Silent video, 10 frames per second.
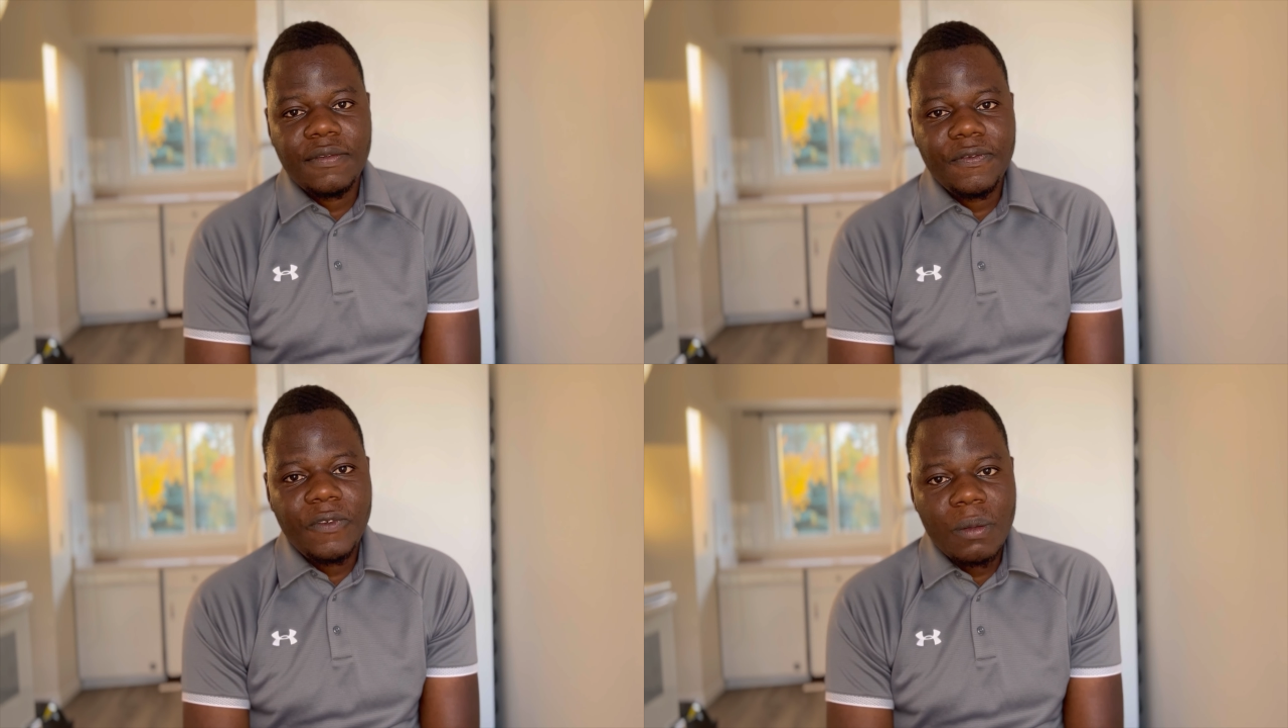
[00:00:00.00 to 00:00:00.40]

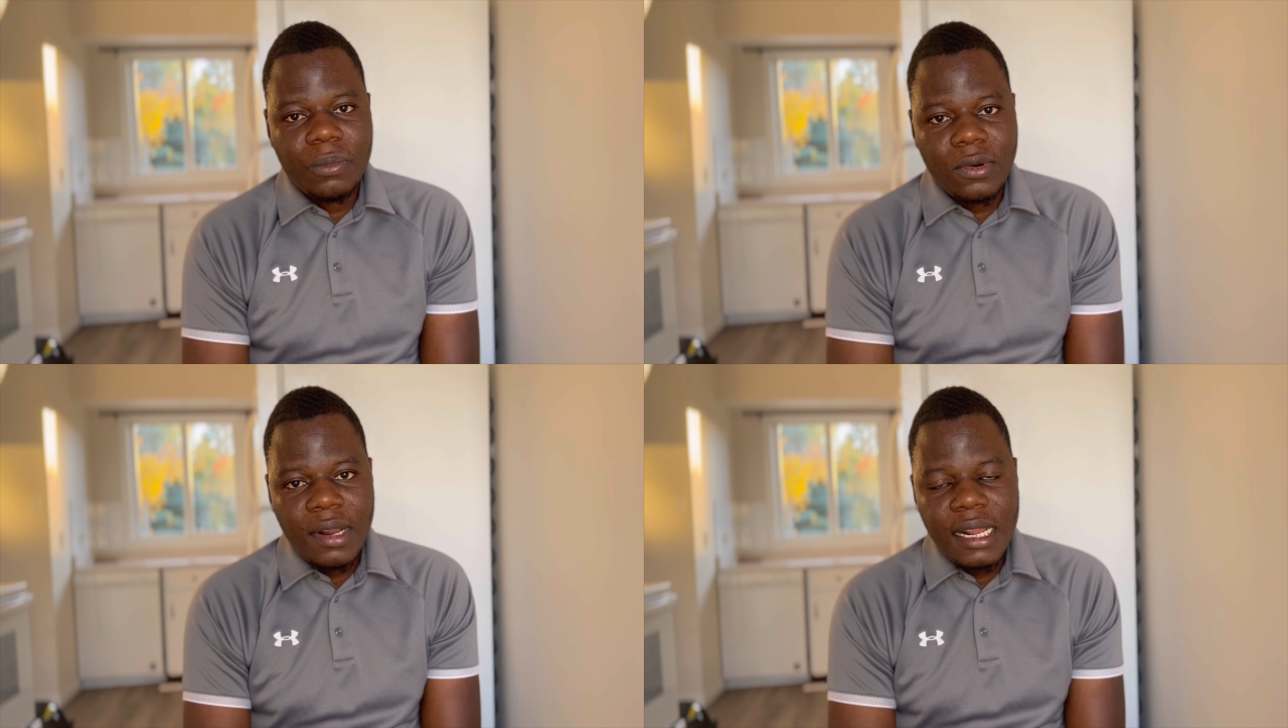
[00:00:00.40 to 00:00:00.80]

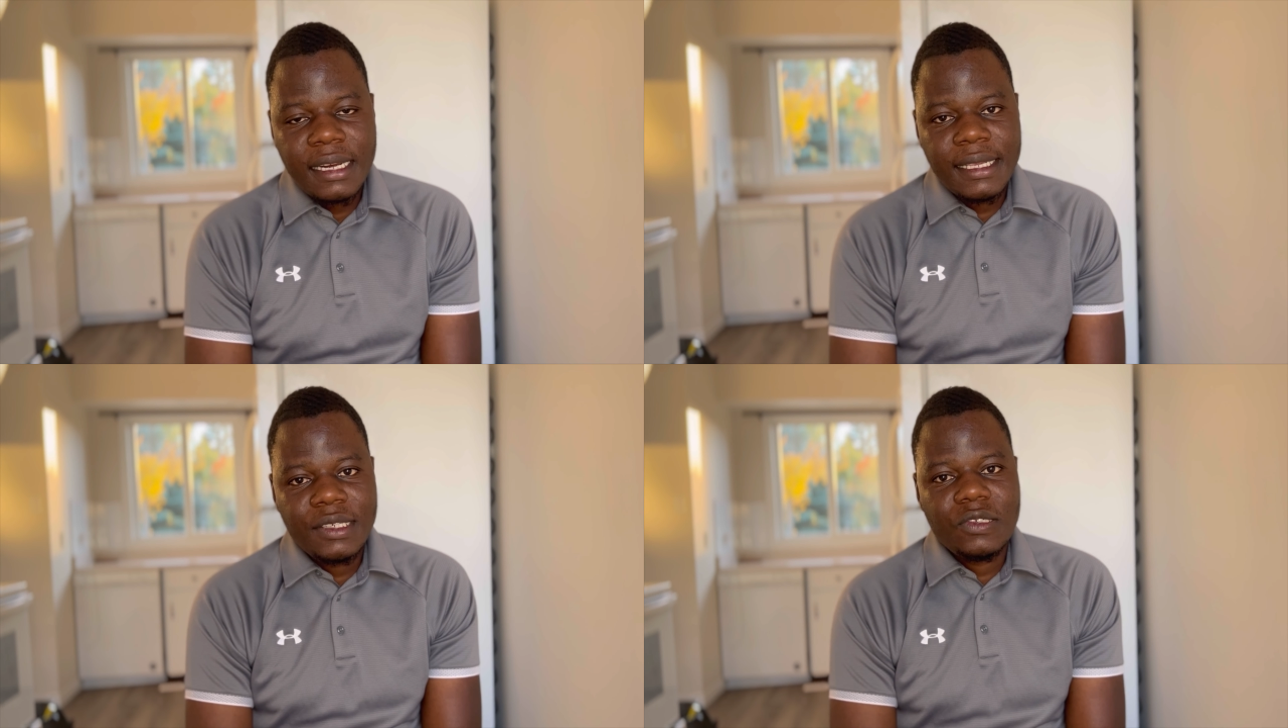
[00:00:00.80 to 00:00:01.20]

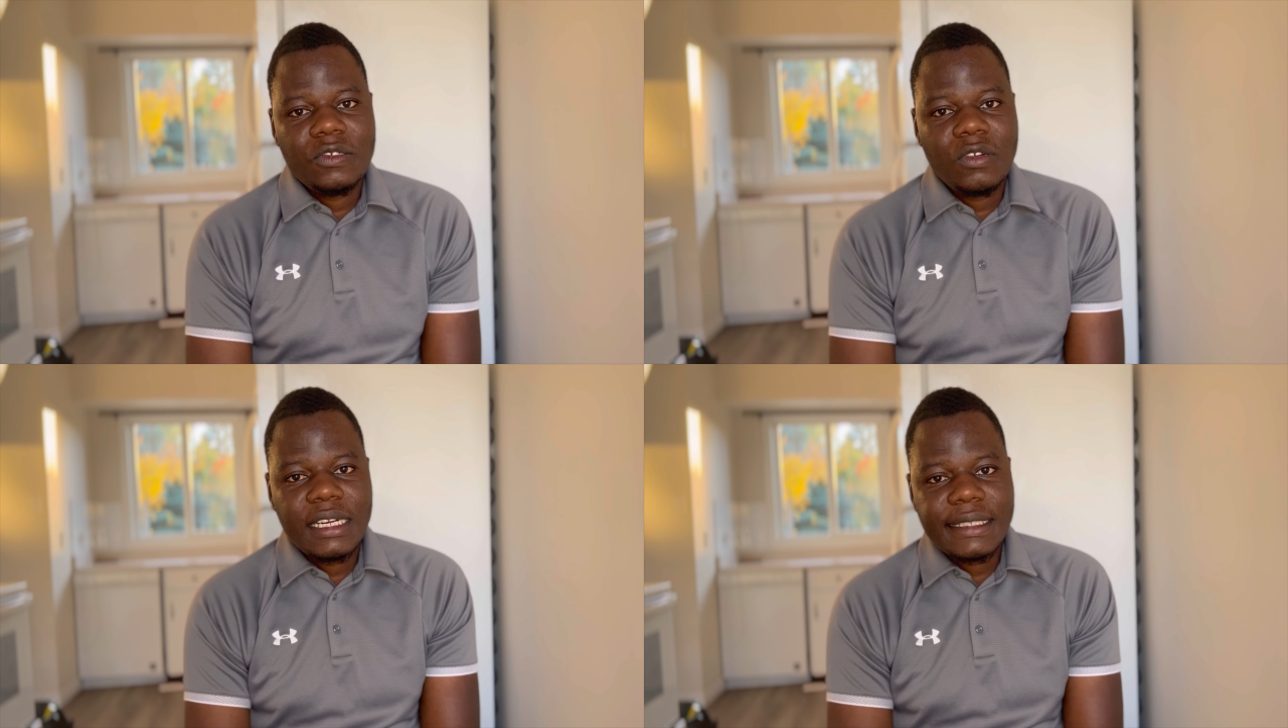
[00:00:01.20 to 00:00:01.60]
February to
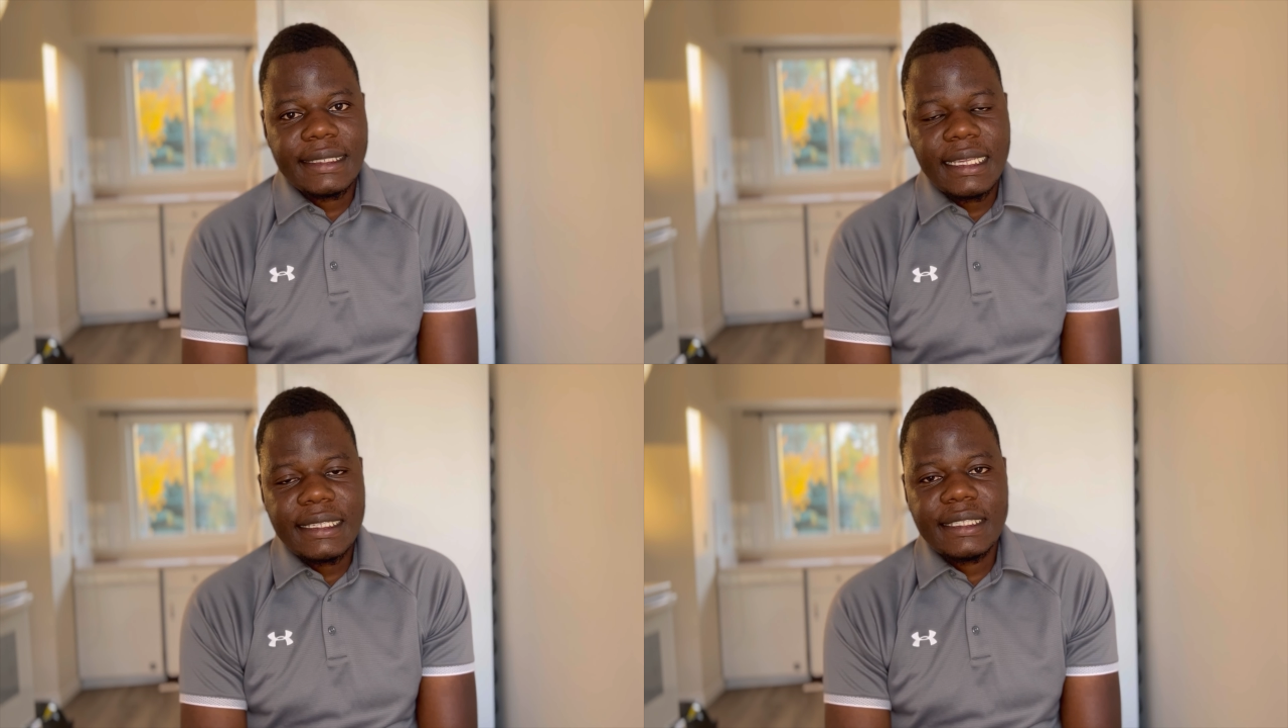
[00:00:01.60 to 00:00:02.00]

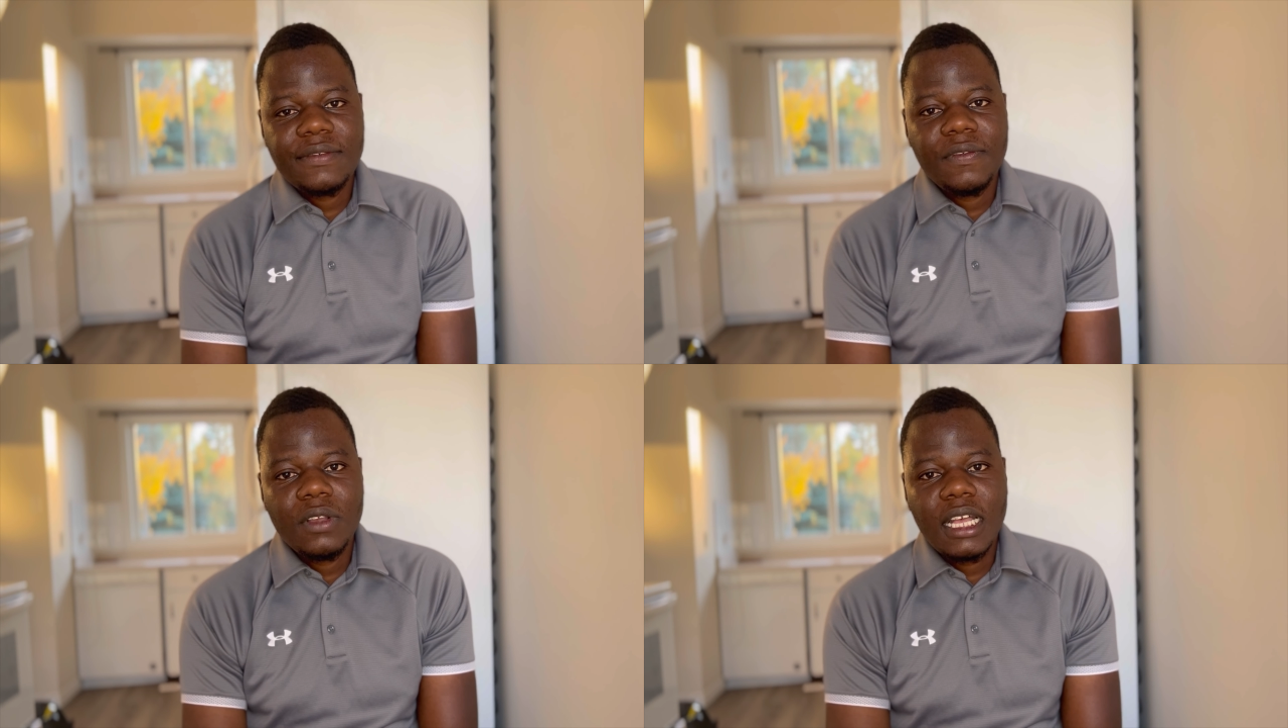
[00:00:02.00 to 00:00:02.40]
26
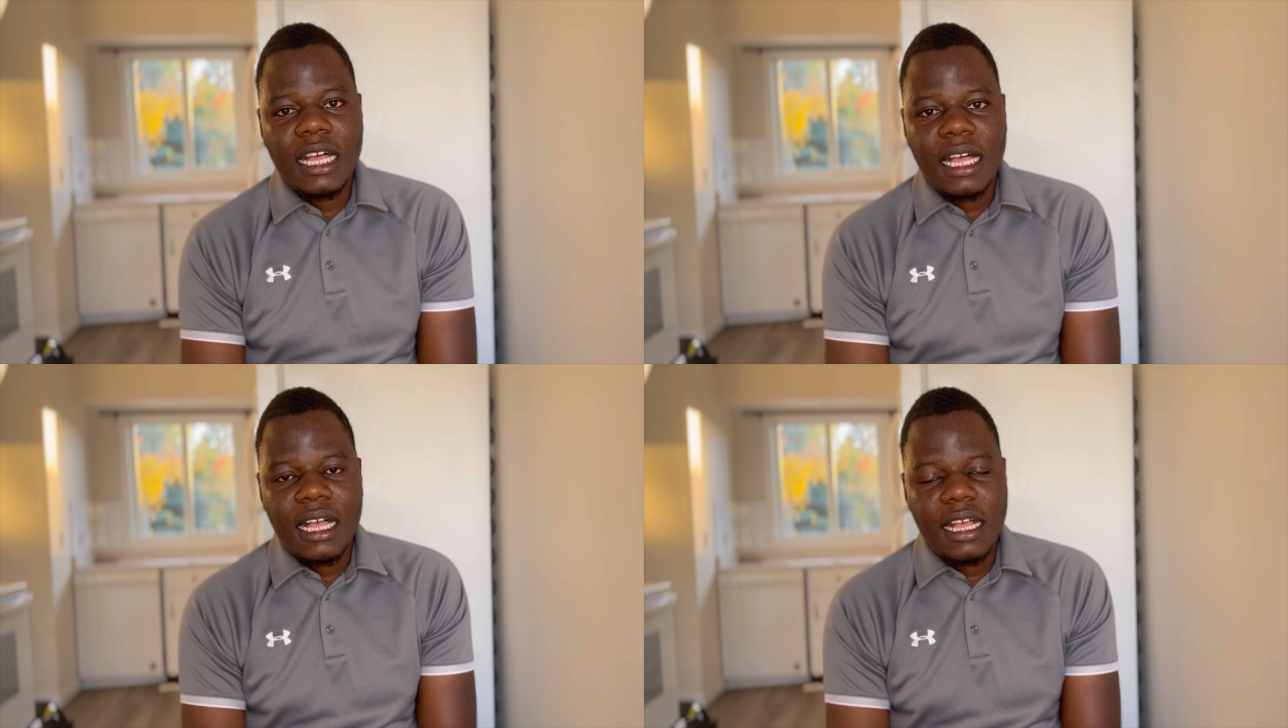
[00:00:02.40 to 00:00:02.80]

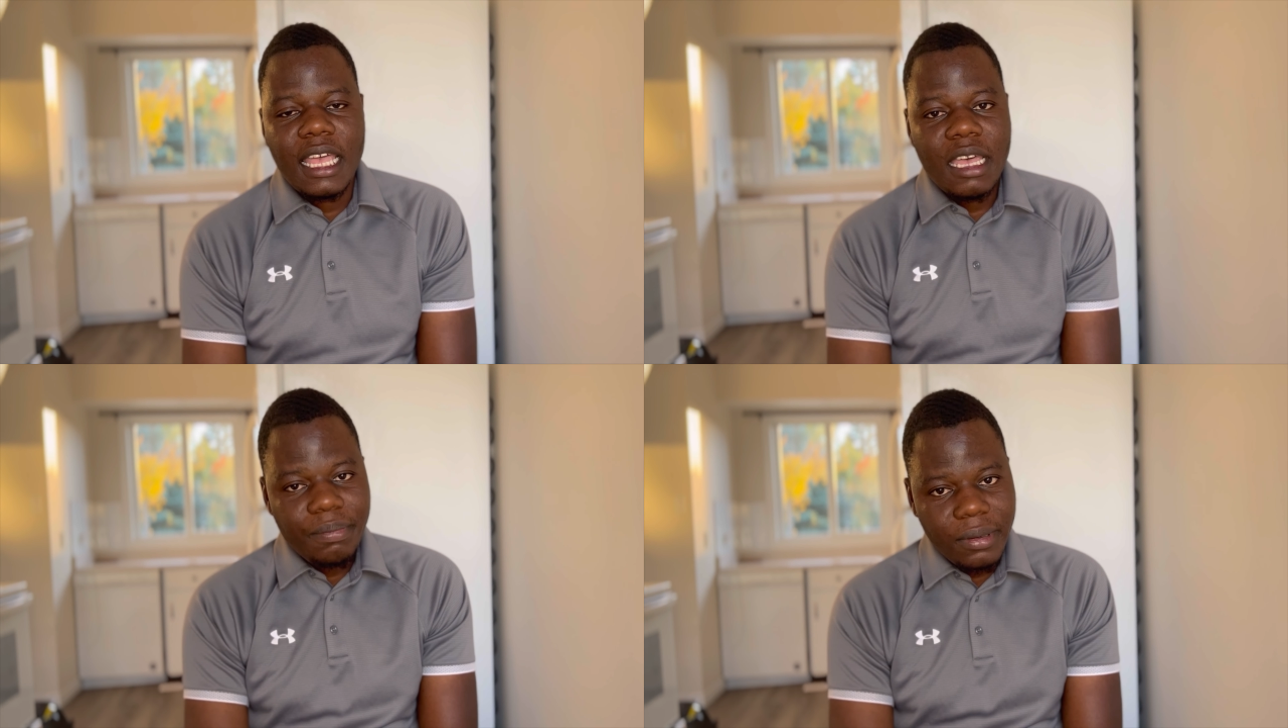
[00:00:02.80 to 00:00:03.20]

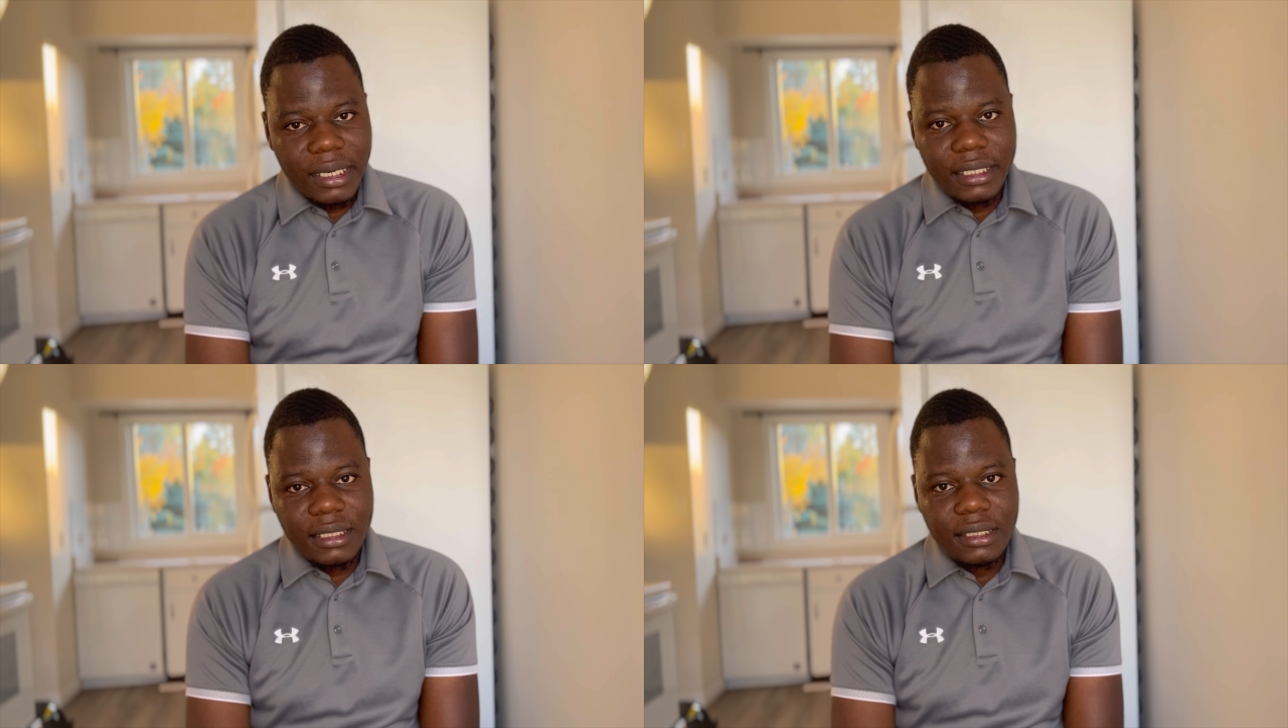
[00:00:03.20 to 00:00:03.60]

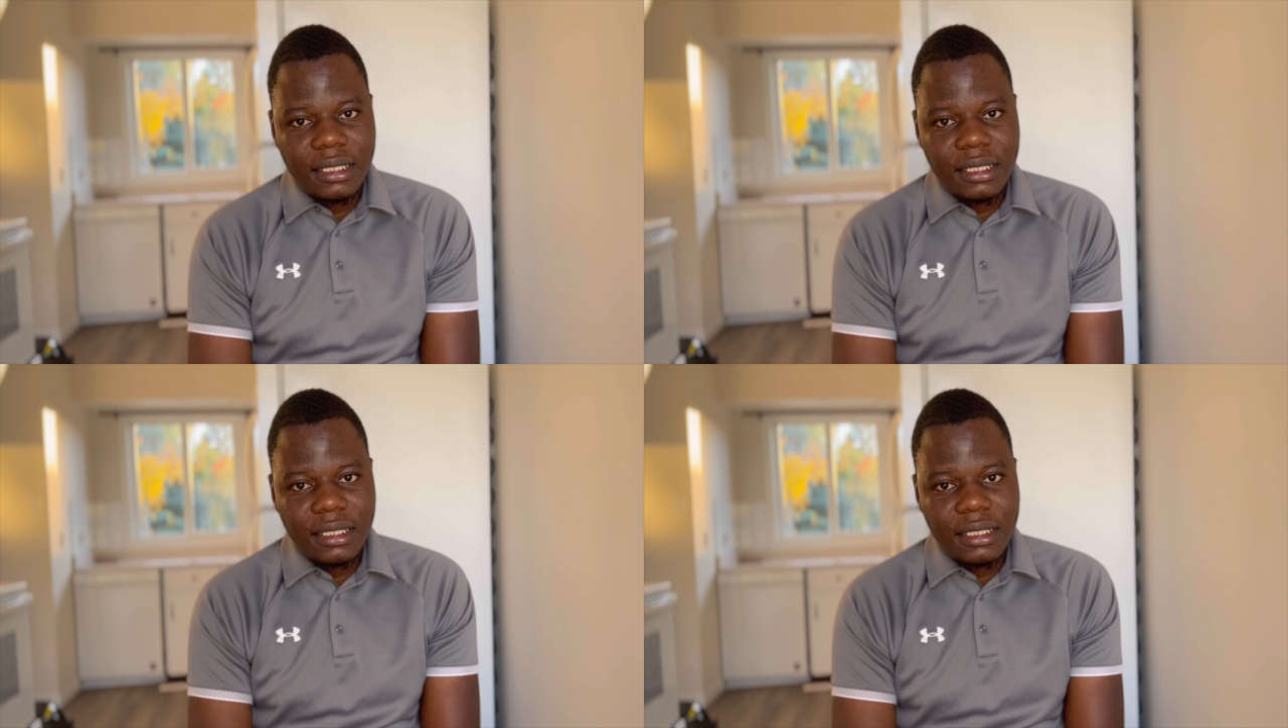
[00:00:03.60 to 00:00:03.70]
April,